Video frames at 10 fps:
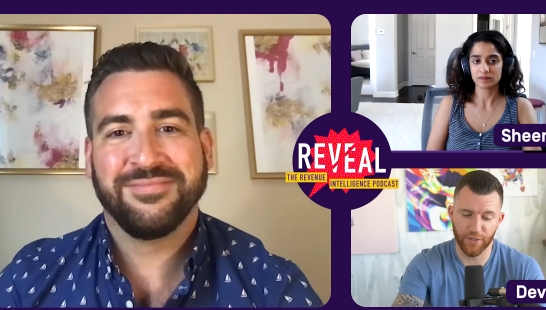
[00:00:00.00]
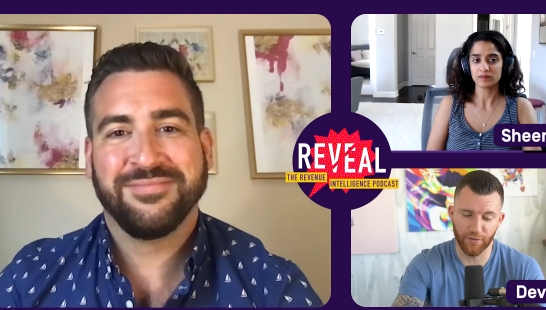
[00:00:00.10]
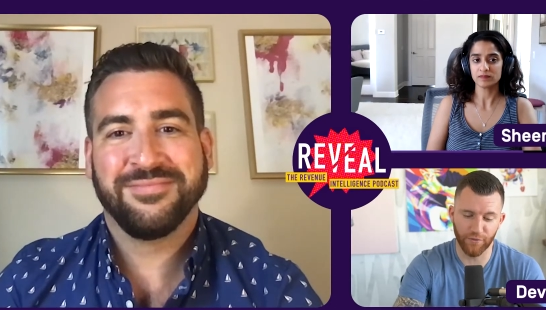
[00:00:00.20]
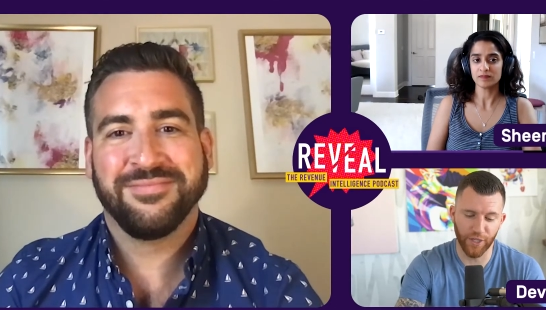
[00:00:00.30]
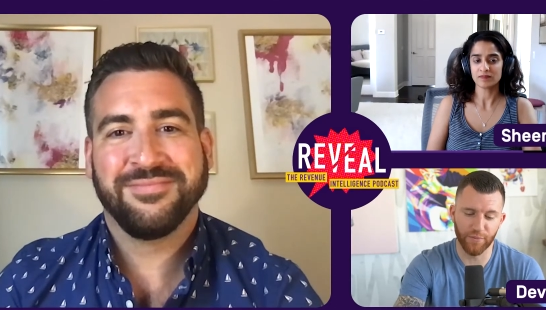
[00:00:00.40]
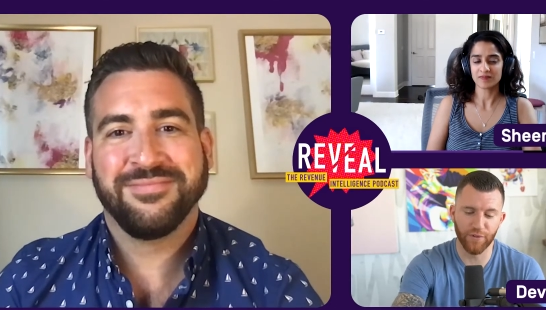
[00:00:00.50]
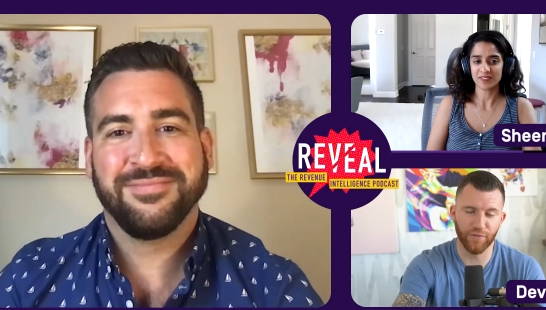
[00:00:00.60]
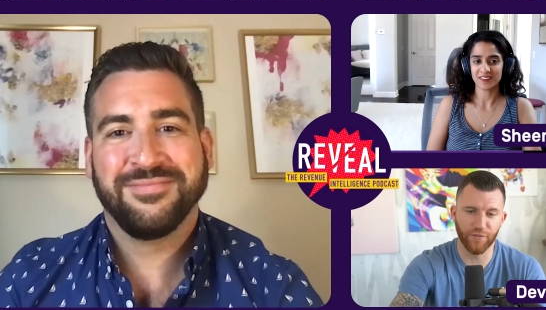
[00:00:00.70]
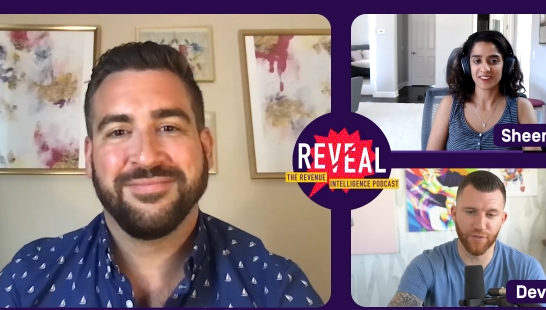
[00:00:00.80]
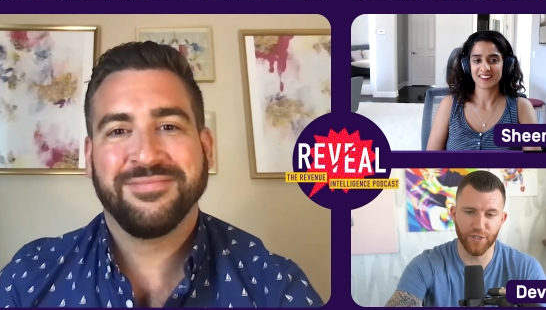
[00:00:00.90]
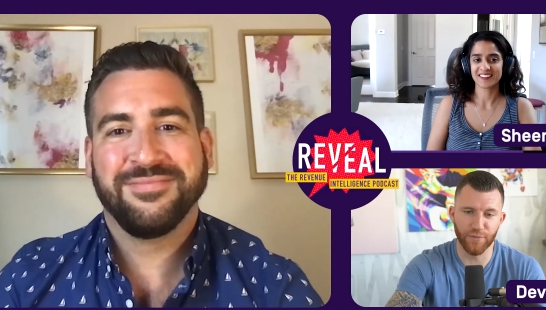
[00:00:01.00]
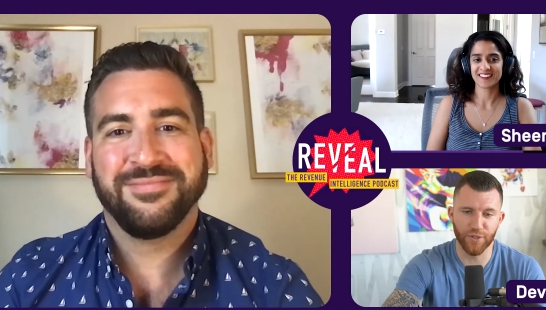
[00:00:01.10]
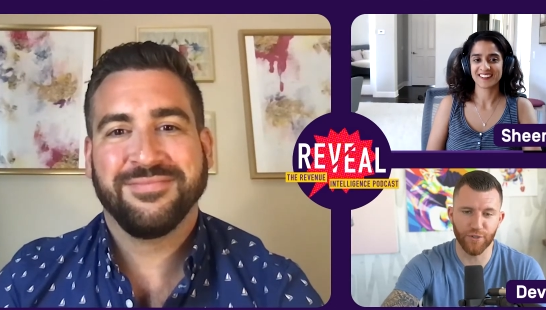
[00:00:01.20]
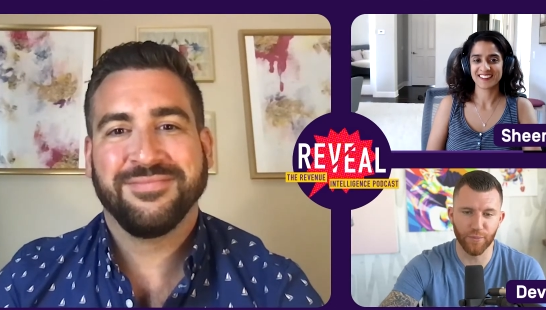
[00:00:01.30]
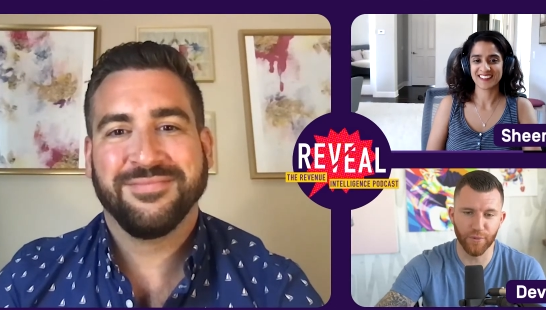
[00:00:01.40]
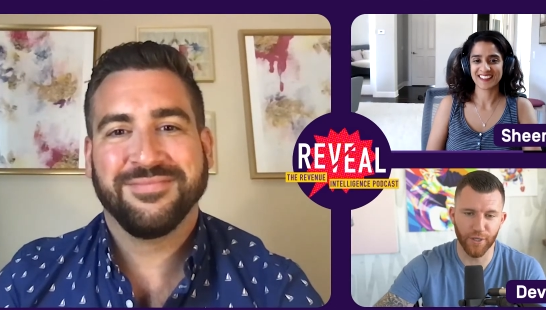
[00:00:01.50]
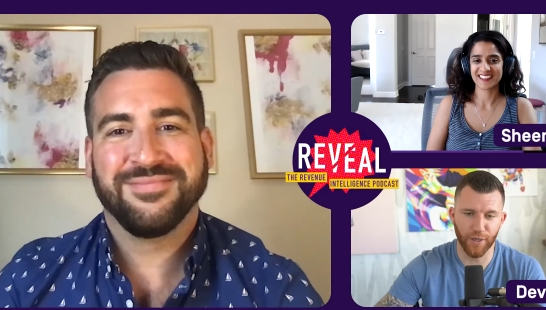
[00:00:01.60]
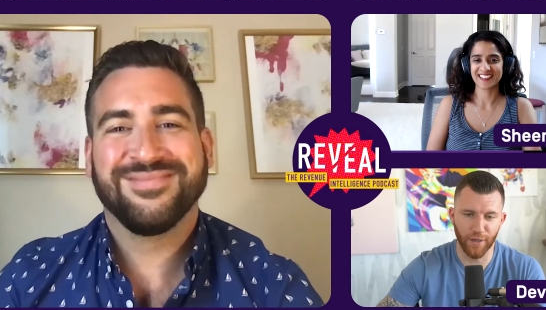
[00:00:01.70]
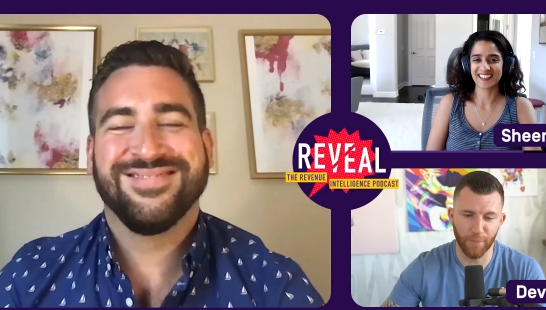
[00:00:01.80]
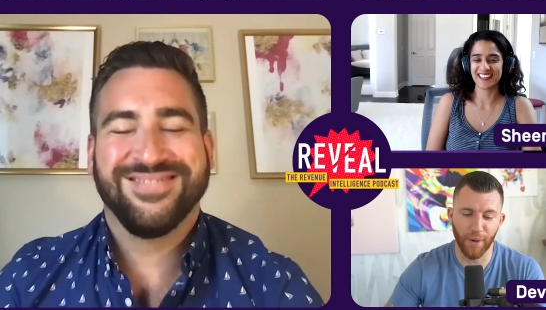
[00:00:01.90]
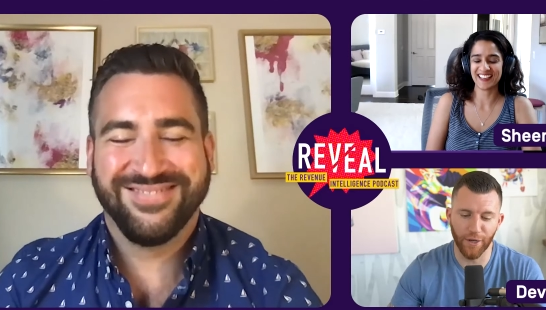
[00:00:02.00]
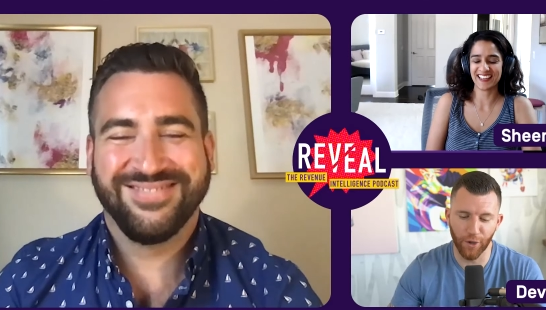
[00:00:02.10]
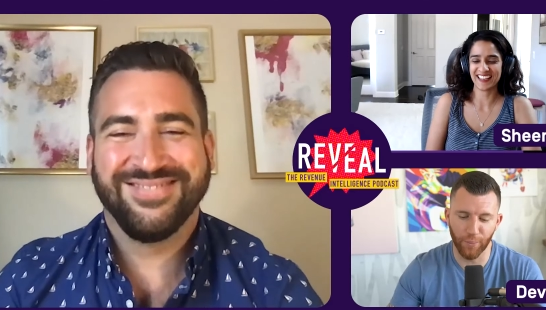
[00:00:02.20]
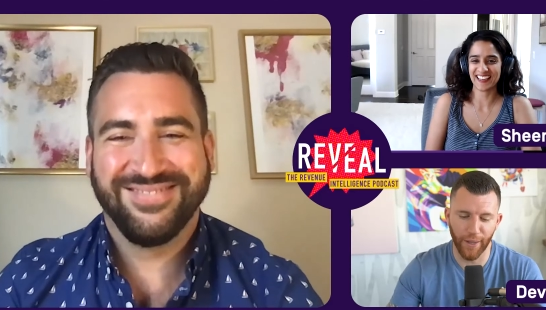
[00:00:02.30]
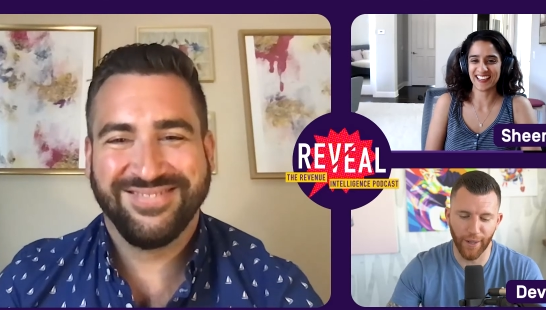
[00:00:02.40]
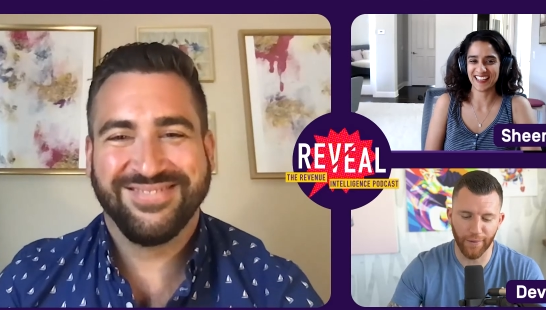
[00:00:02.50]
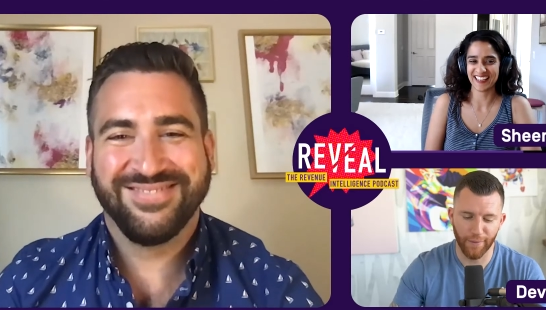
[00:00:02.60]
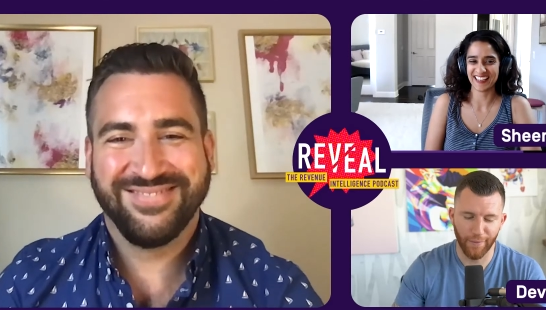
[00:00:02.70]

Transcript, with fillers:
Speaker 1: so forgive me for if you see me scribbling on my notepad.